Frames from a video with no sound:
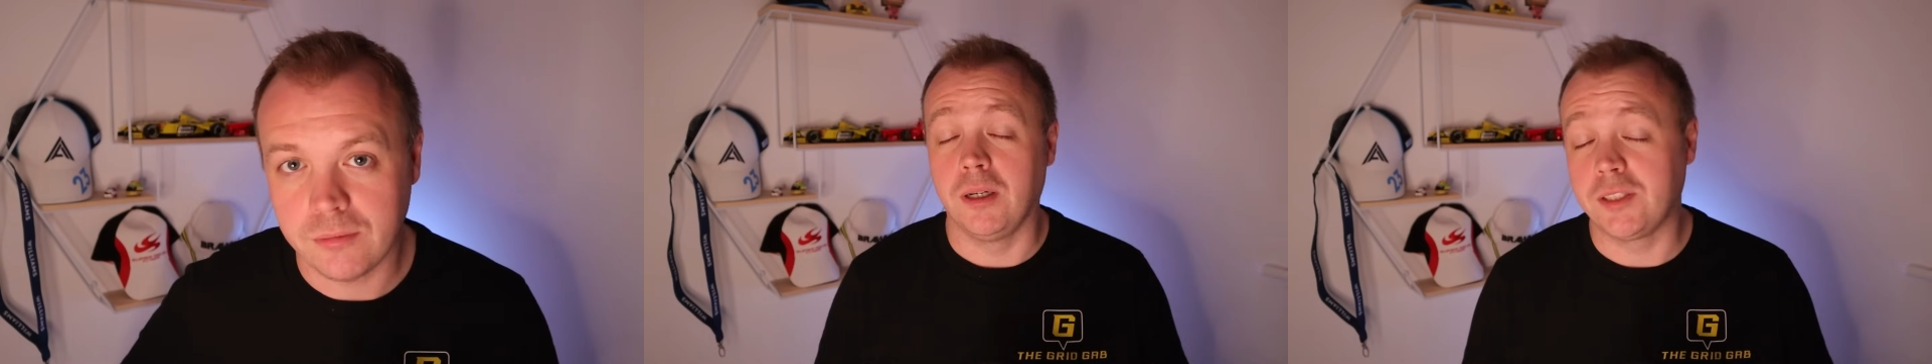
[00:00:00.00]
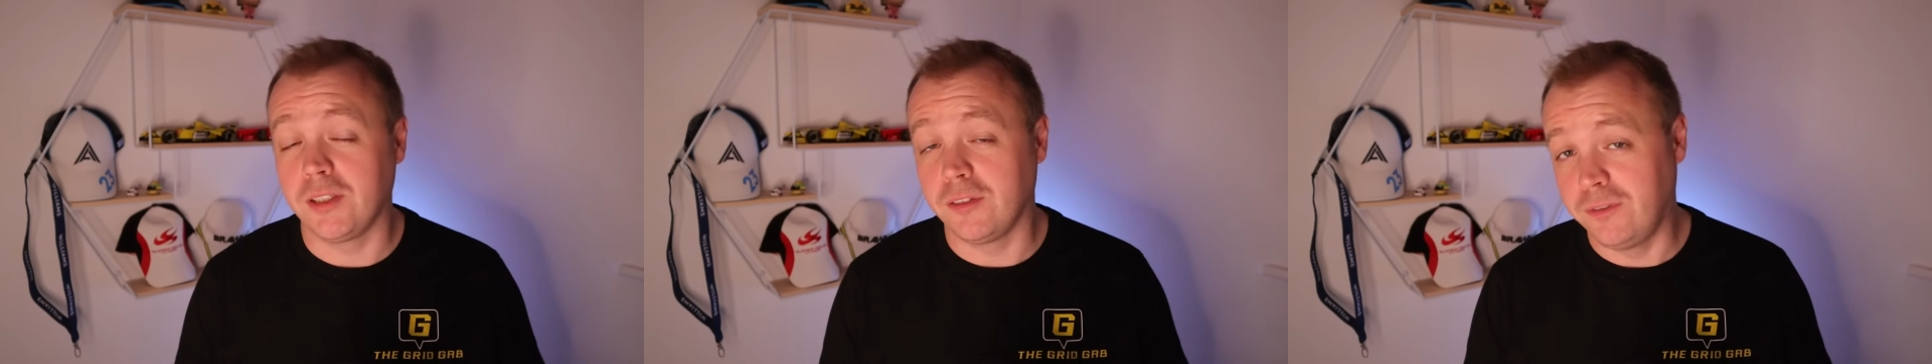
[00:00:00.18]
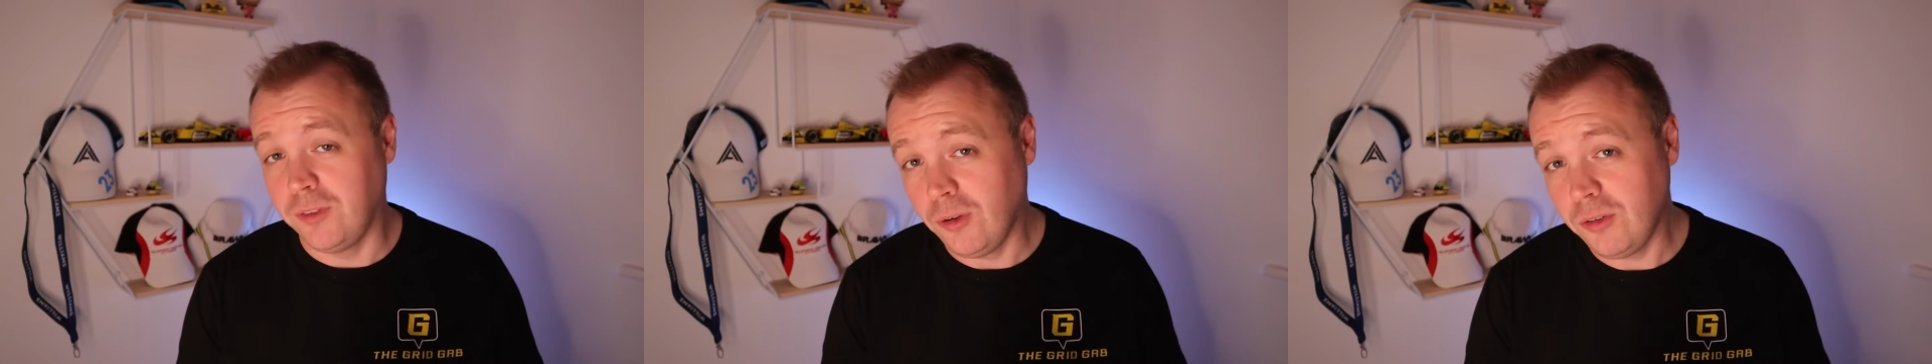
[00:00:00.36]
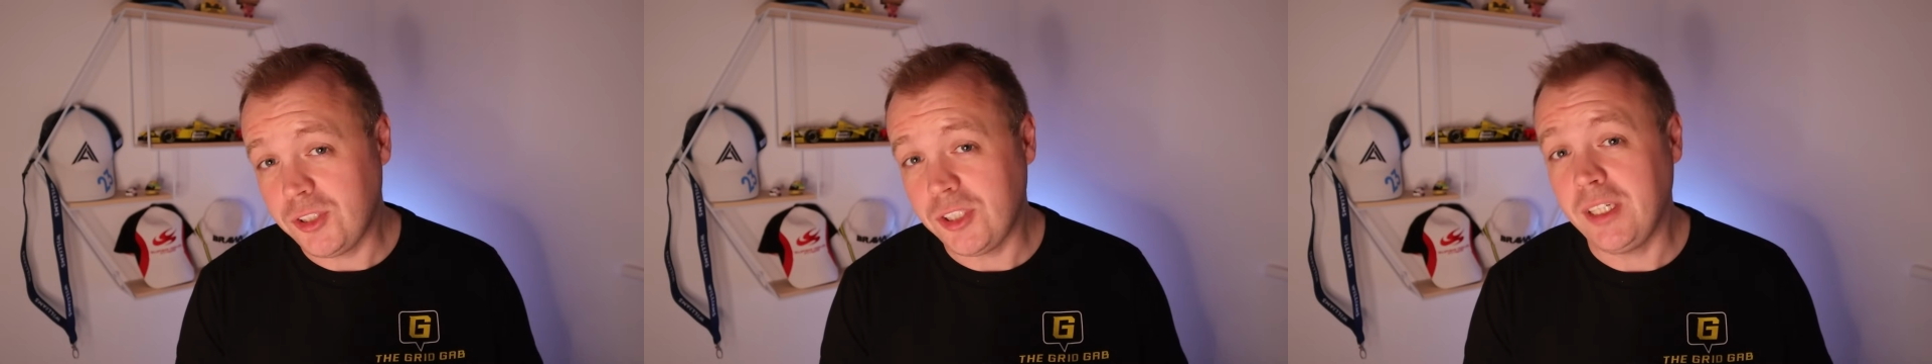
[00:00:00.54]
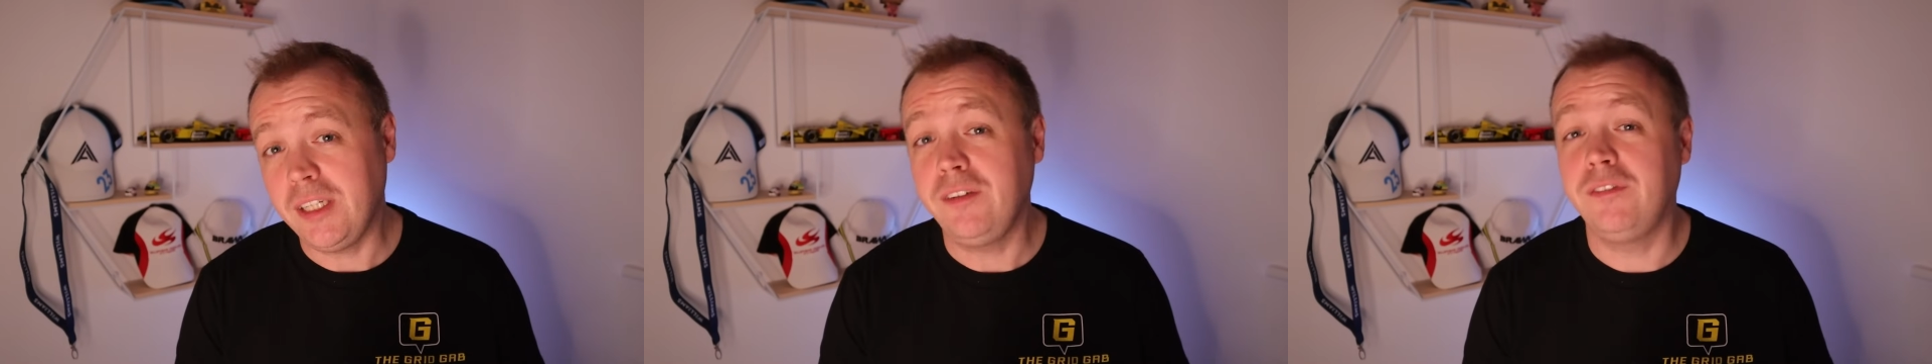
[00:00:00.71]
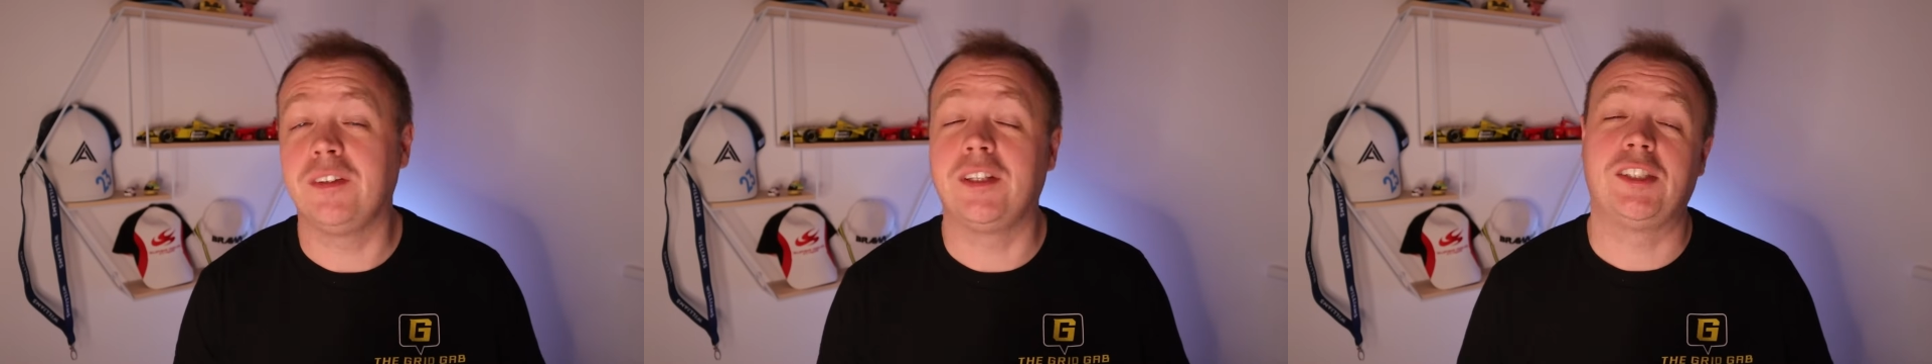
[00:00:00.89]
But
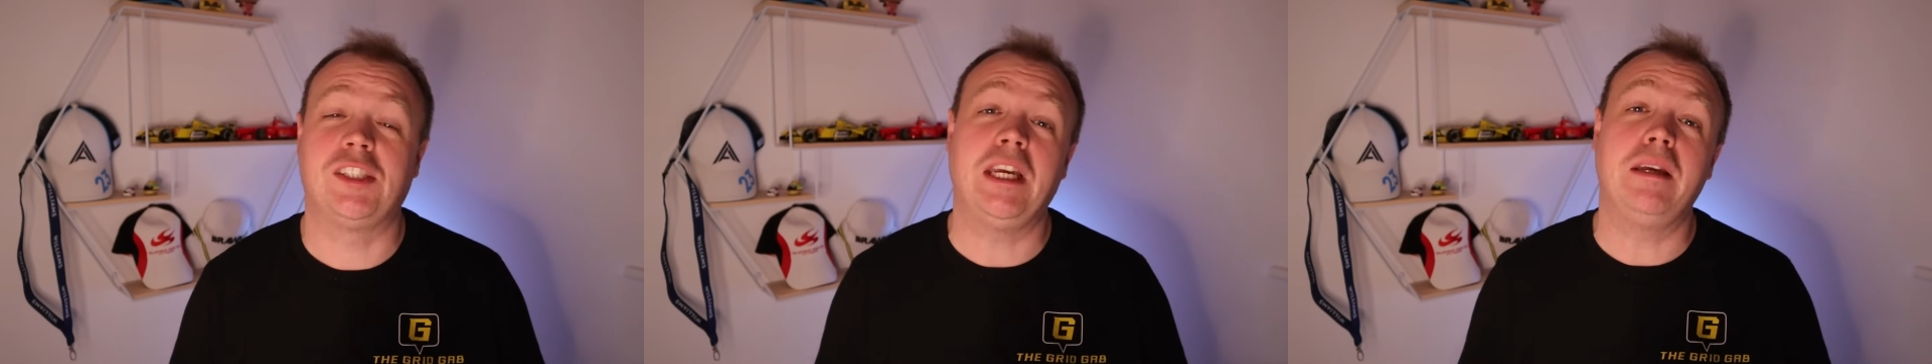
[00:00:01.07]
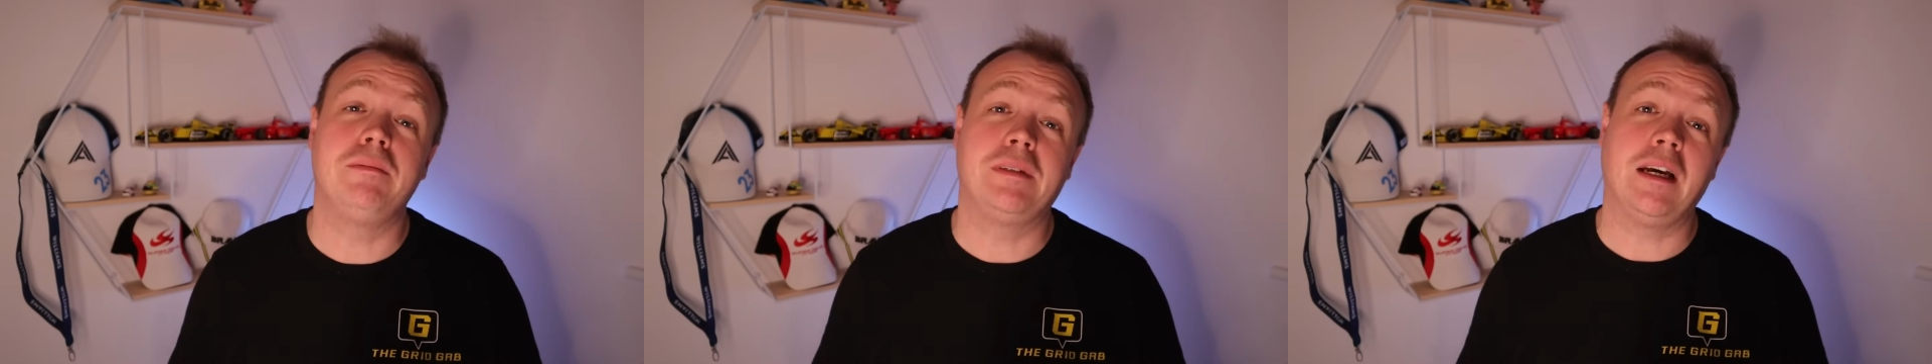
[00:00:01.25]
unfortunately, for the same